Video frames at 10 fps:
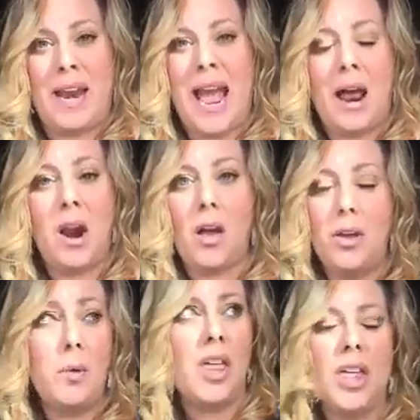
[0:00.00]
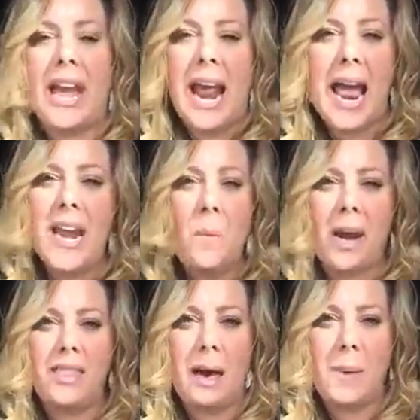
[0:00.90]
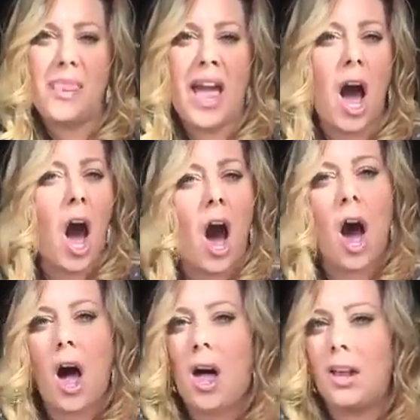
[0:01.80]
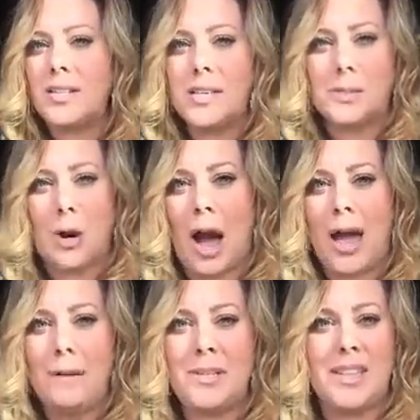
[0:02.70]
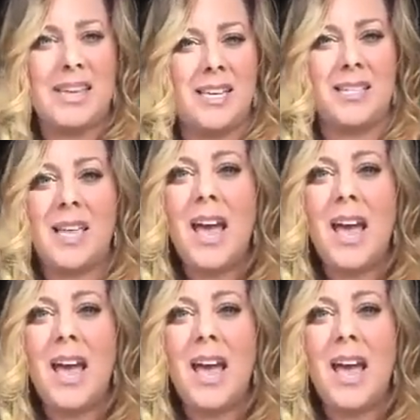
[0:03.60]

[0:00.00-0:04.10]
and you can look at any one of them, and they all subscribe to these